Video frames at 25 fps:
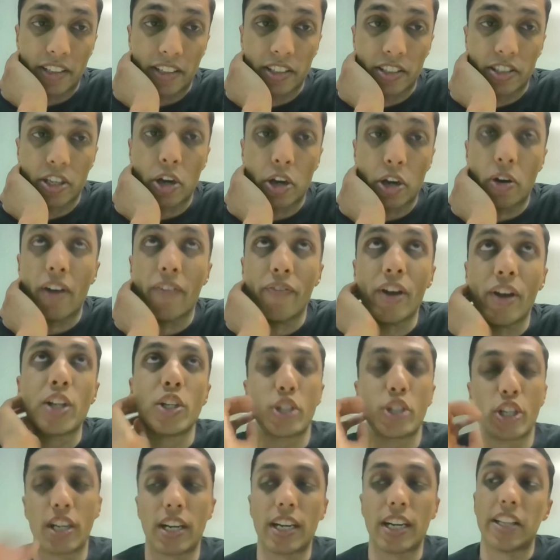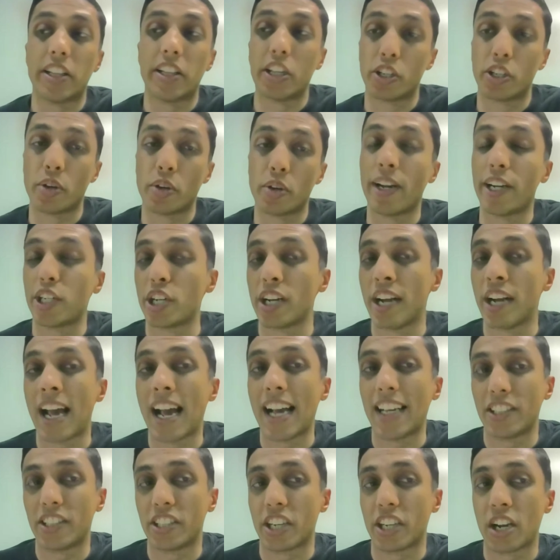So eventually the donation
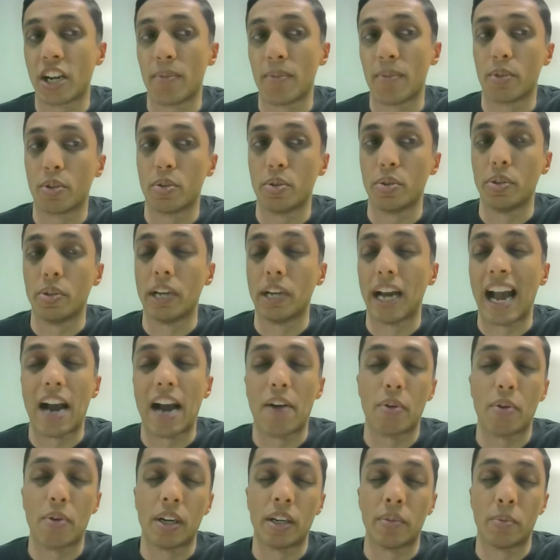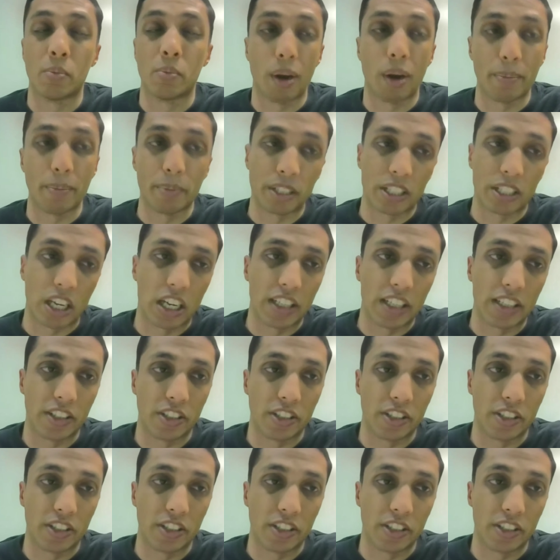has to come through our website.